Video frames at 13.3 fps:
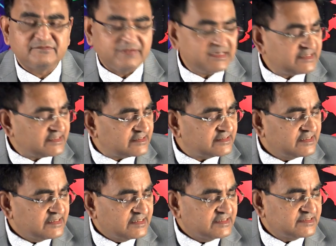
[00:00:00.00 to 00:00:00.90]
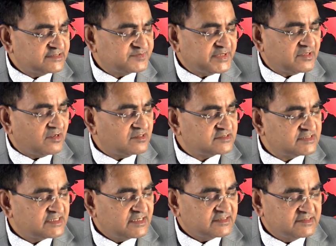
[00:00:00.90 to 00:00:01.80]
in welding is
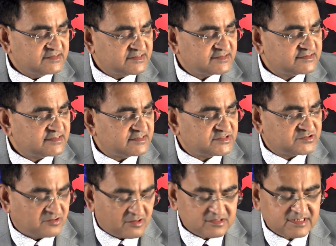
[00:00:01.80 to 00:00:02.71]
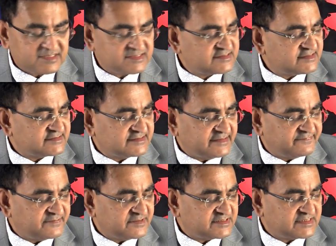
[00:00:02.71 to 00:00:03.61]
because this is the strongest,
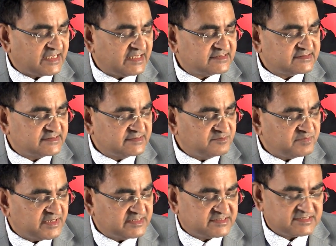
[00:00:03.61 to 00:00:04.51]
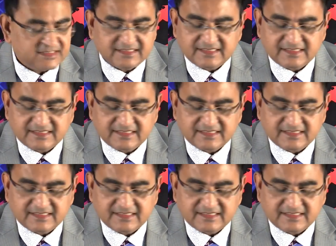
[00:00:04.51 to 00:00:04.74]
safest and simplest